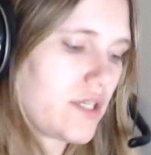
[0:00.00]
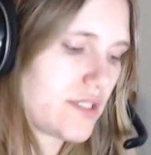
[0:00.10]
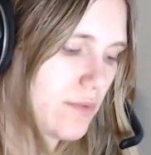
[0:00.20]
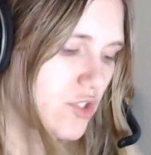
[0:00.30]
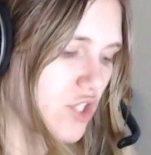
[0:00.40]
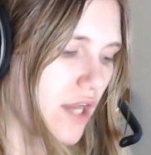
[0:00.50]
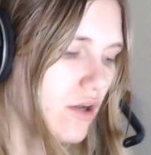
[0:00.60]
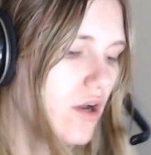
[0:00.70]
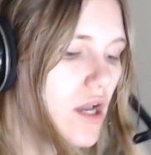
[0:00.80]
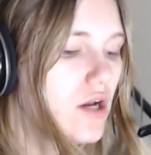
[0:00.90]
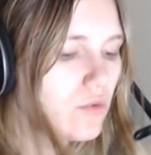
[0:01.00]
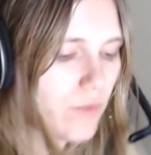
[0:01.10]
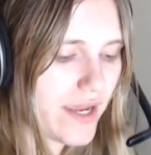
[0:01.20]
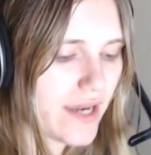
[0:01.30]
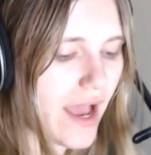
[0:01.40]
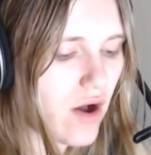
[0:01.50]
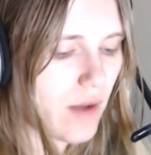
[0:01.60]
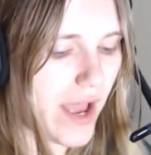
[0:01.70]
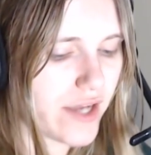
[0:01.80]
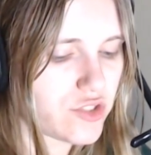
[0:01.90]
for this on my channel. Right now,
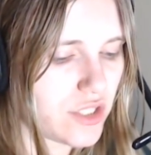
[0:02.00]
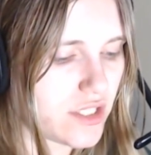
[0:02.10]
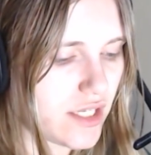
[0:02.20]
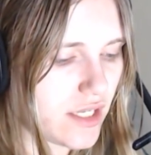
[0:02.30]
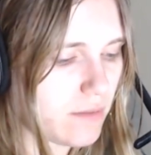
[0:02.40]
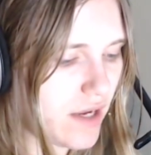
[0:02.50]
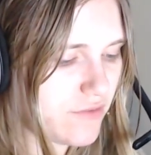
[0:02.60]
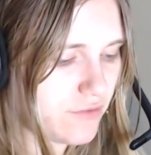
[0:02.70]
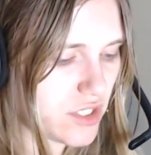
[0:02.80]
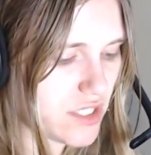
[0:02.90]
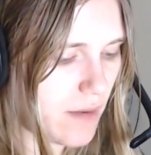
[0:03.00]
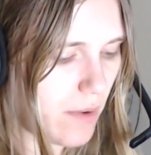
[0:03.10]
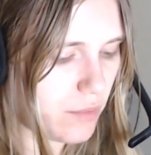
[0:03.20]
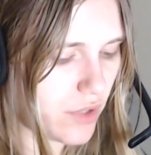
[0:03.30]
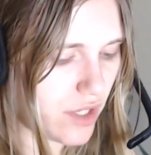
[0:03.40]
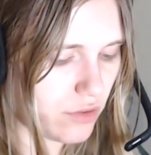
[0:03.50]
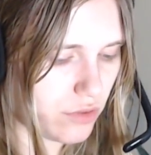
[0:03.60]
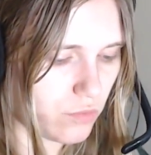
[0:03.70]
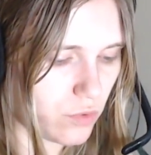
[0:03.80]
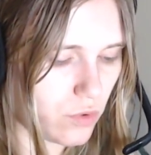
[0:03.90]
I'm actually, like, in my free time, I'm playing
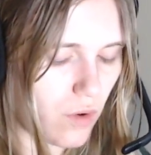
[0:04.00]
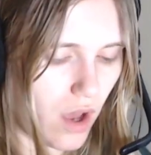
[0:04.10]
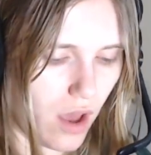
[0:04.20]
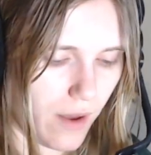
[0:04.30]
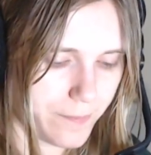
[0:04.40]
through,